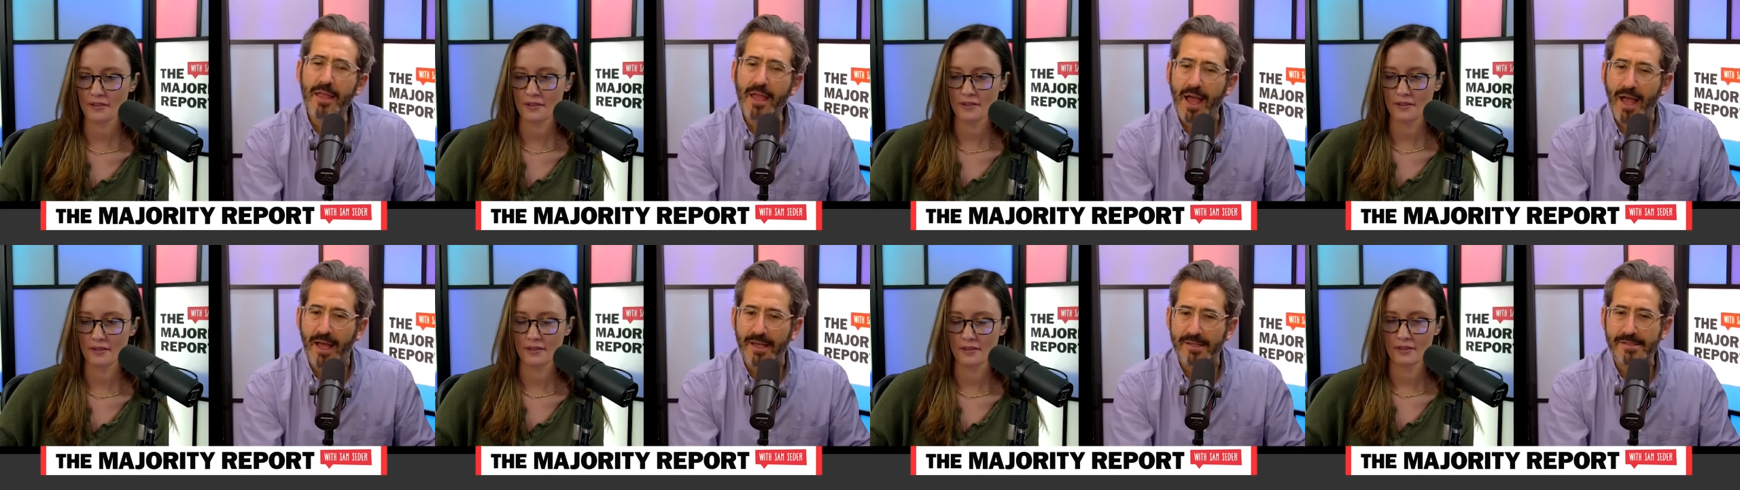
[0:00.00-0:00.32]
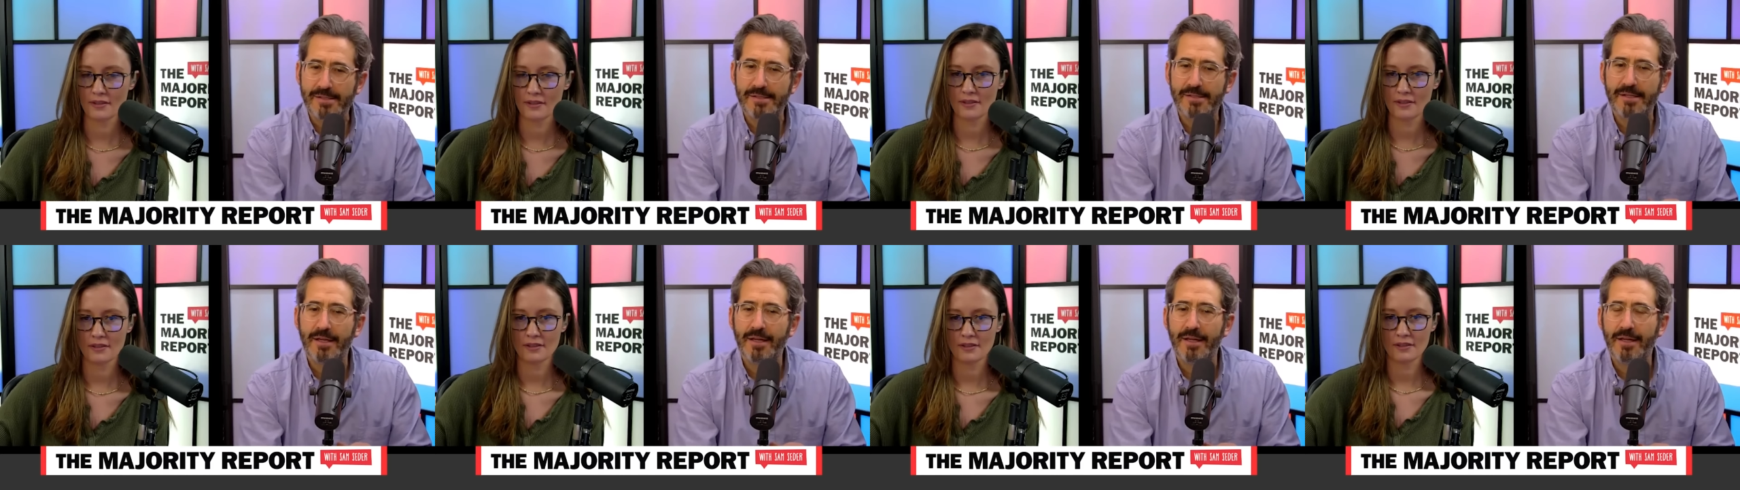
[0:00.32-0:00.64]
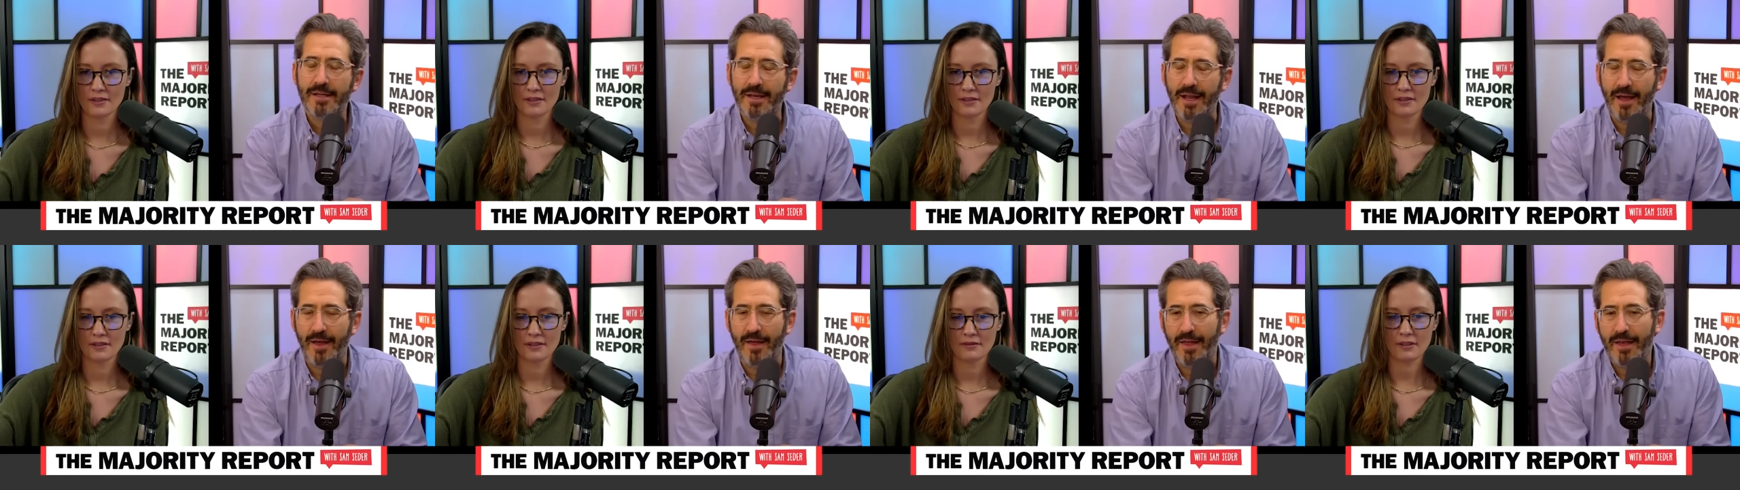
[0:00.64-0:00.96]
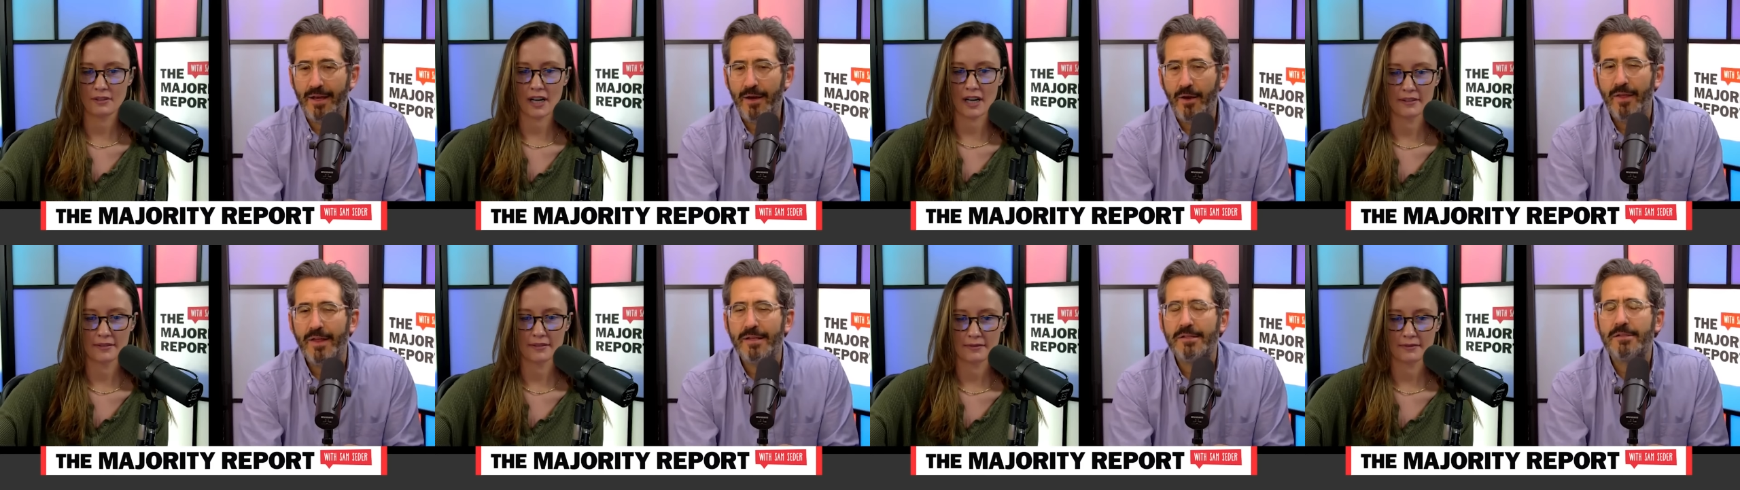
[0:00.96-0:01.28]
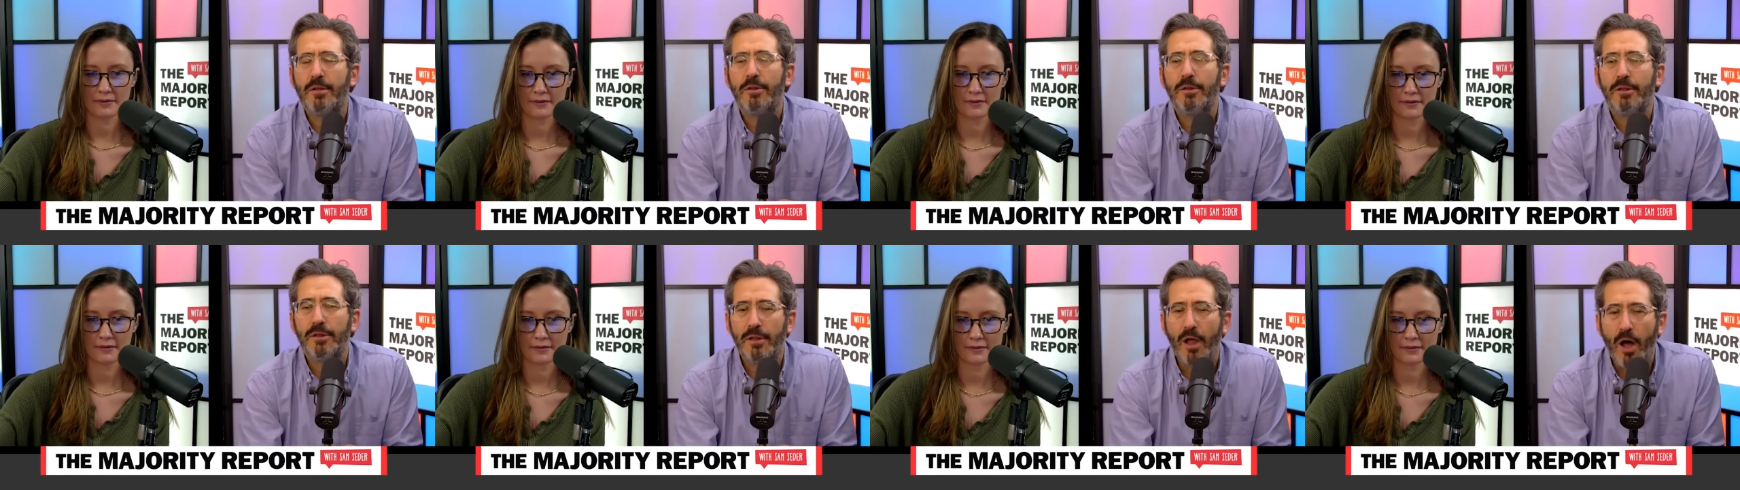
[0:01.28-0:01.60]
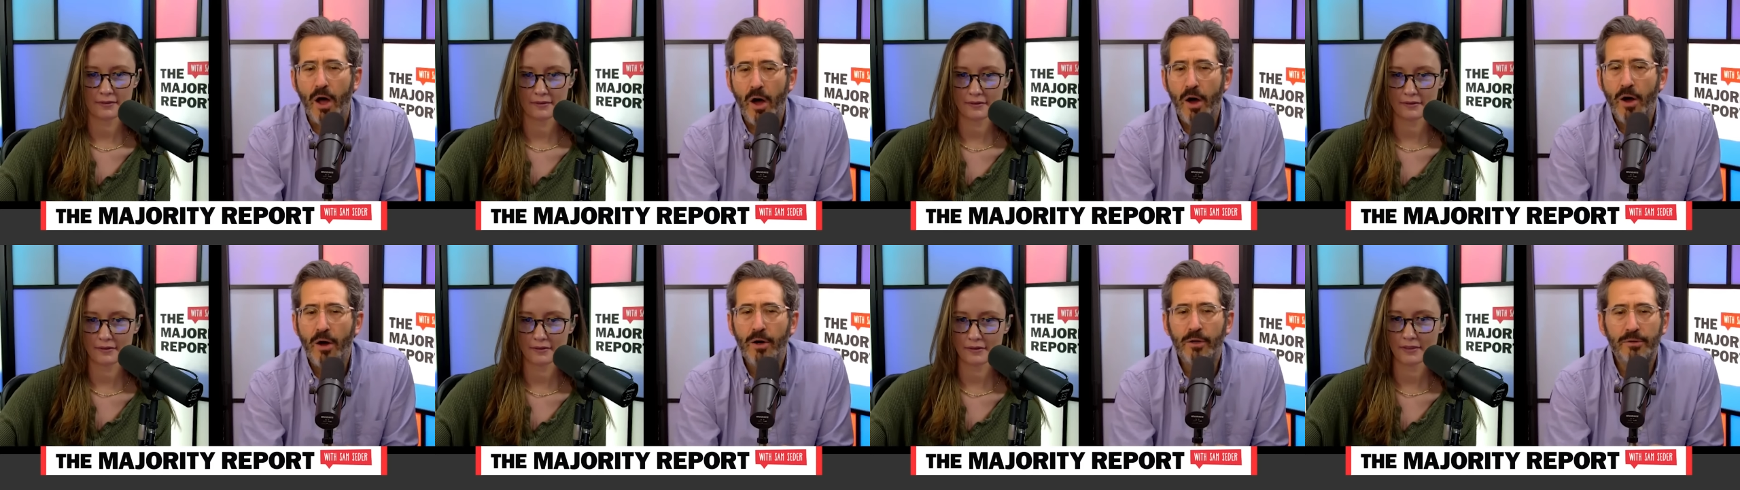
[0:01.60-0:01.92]
Speaker 1: Yes, now, right. I know that's a
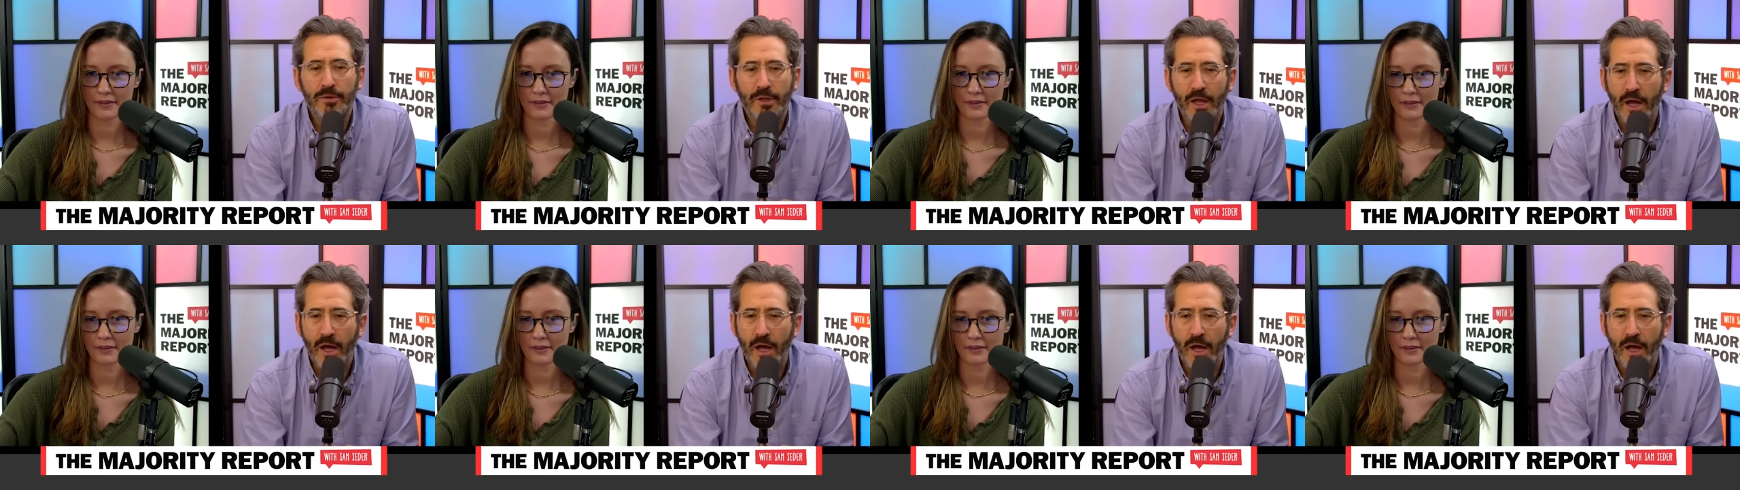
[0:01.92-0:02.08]
long,